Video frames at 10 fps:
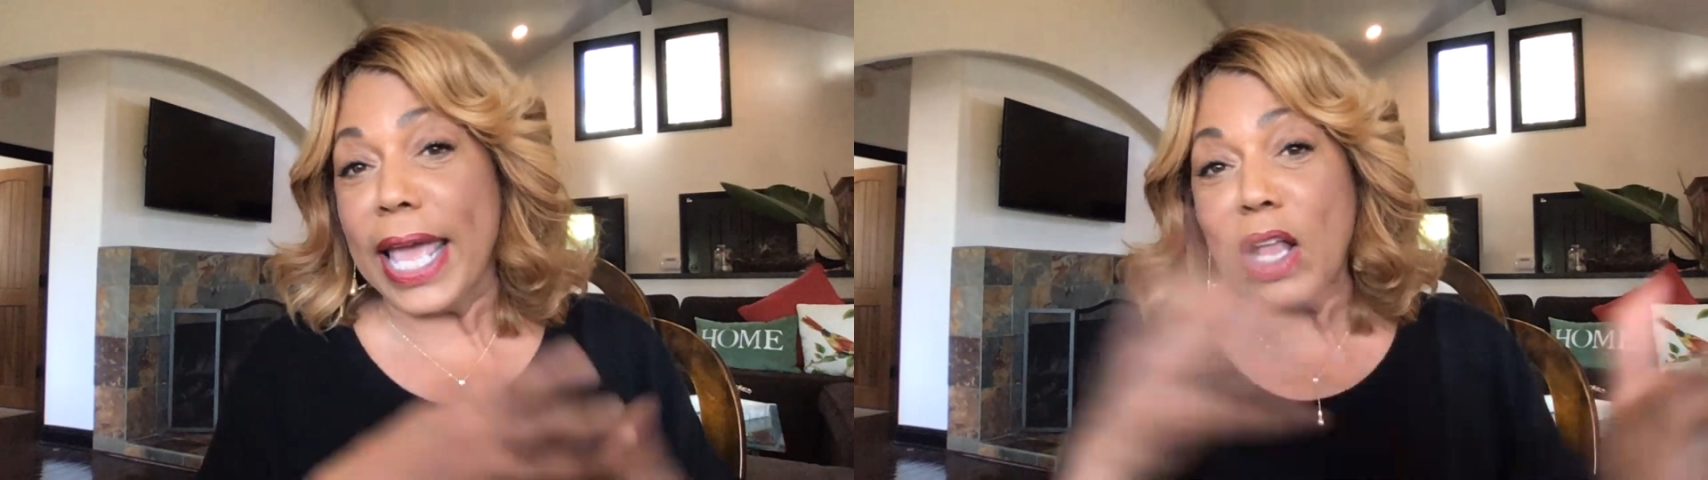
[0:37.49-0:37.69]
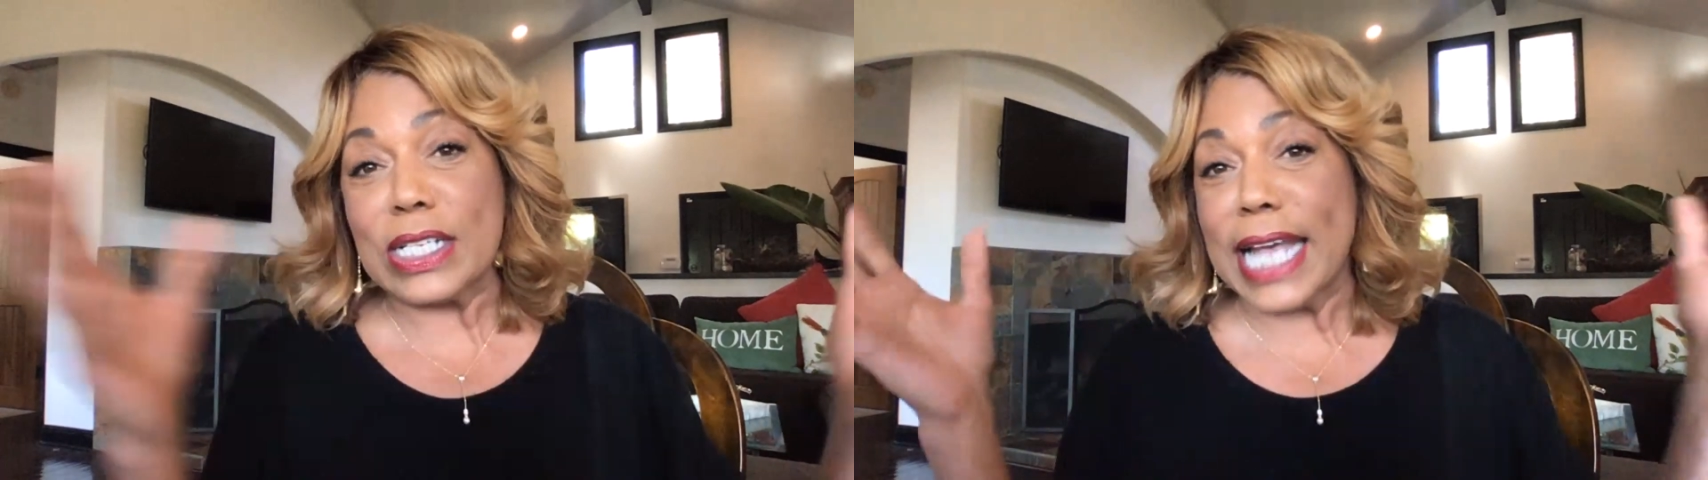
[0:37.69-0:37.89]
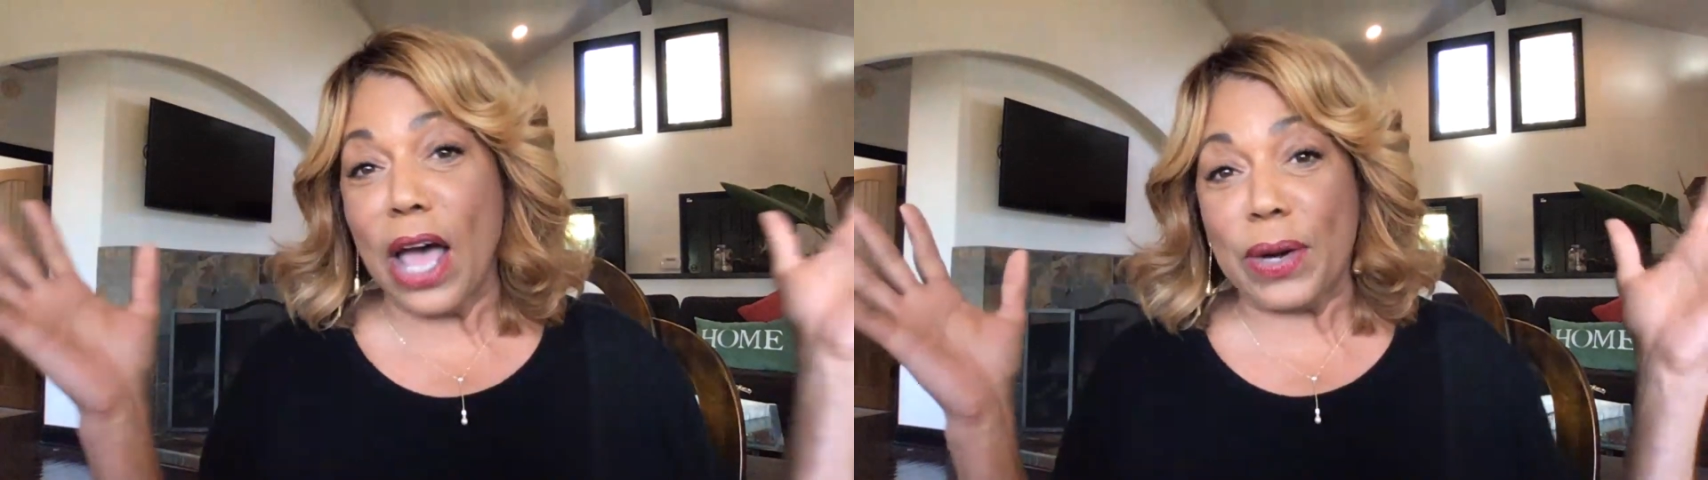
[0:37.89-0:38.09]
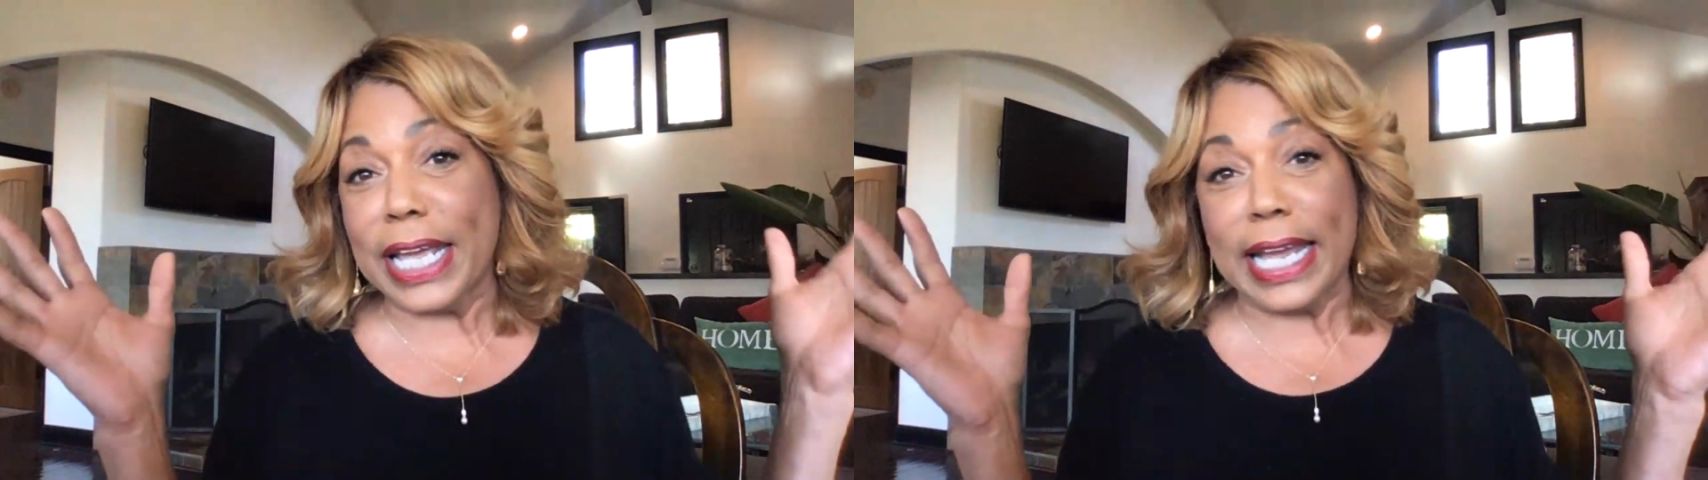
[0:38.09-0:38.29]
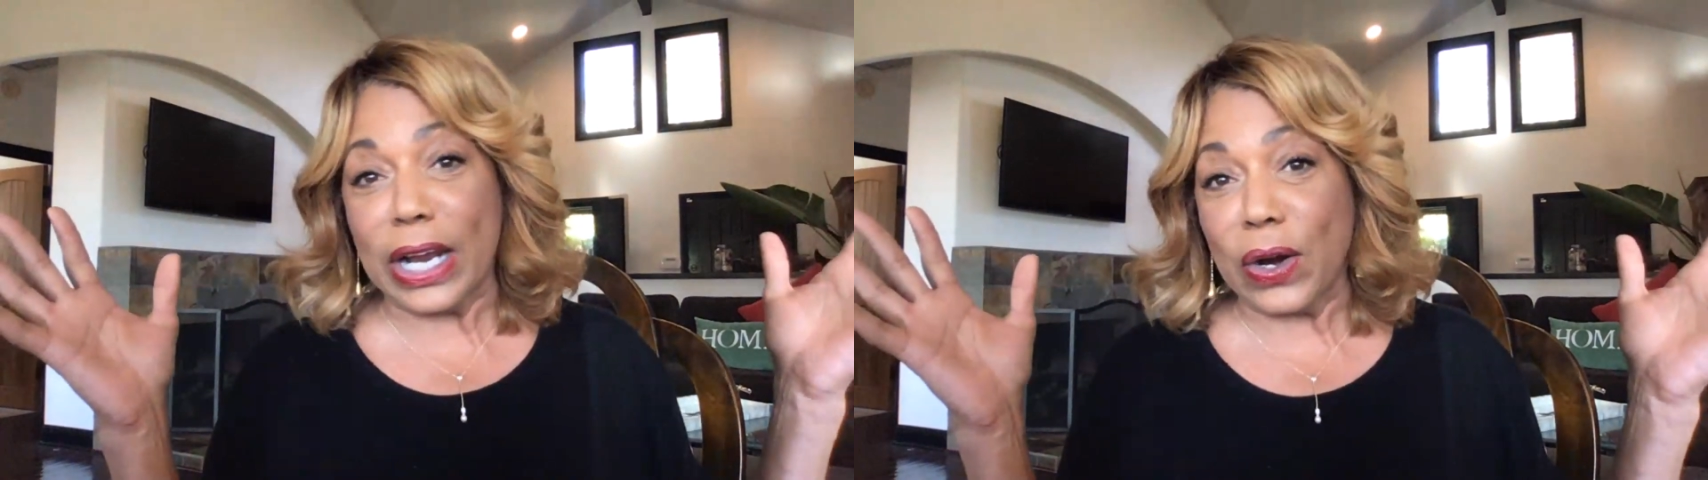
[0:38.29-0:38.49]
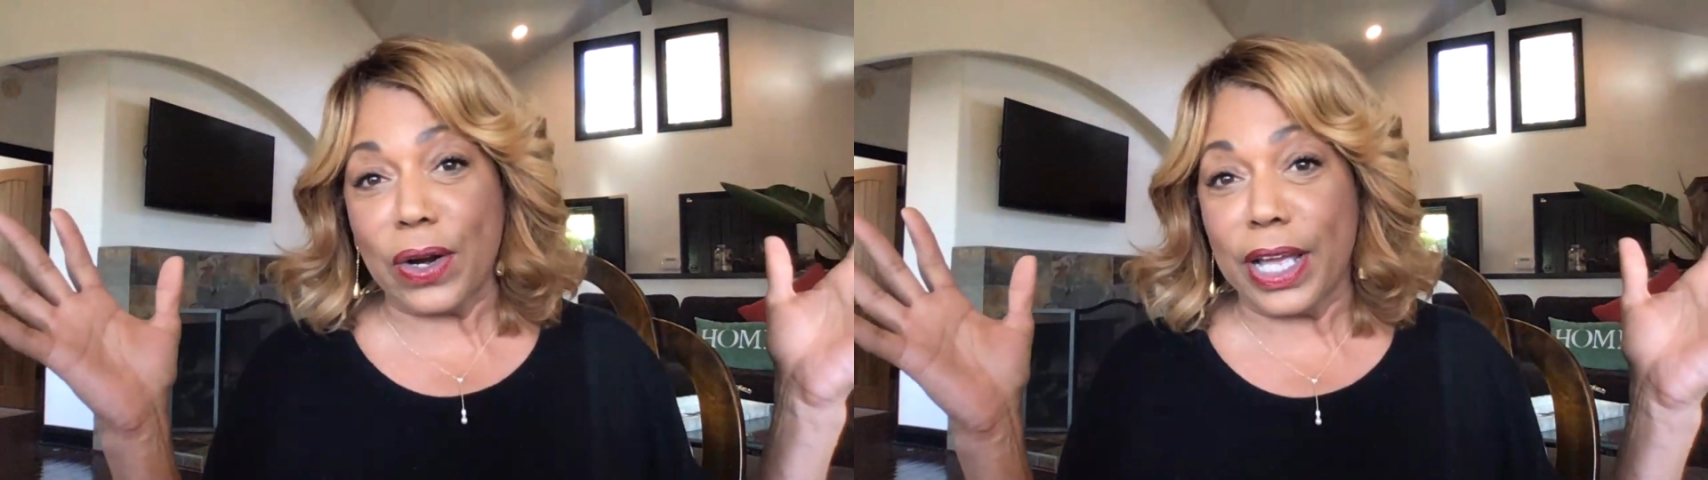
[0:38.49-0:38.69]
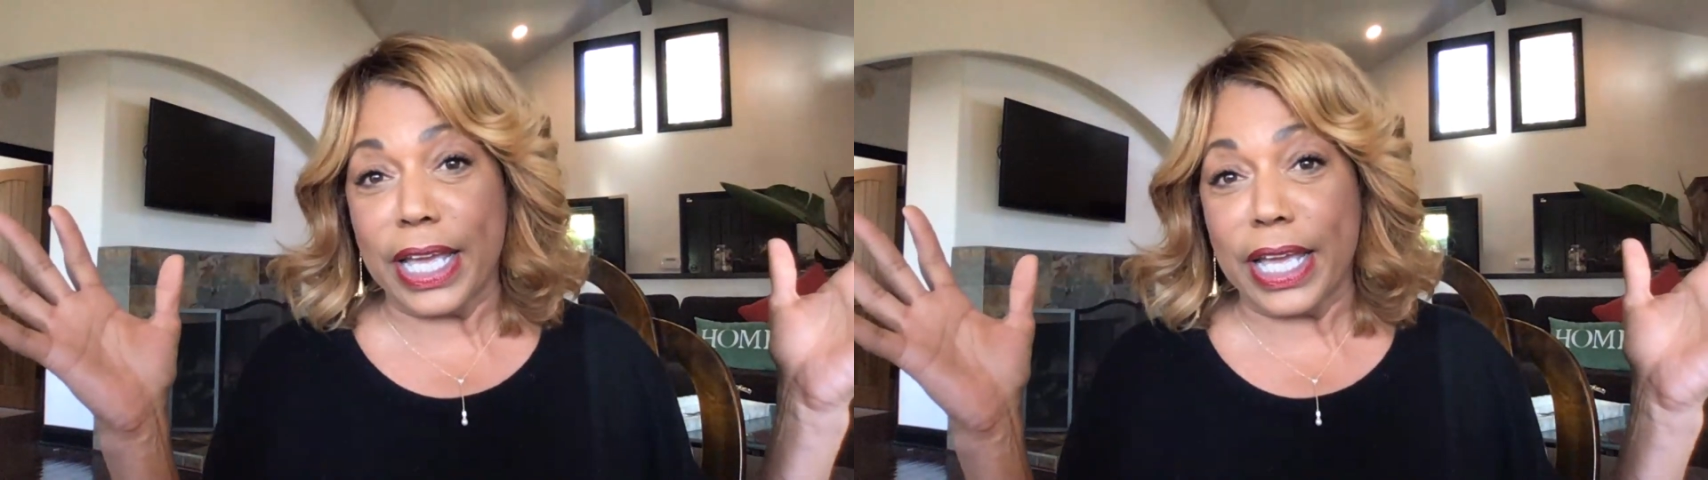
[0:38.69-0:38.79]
else out here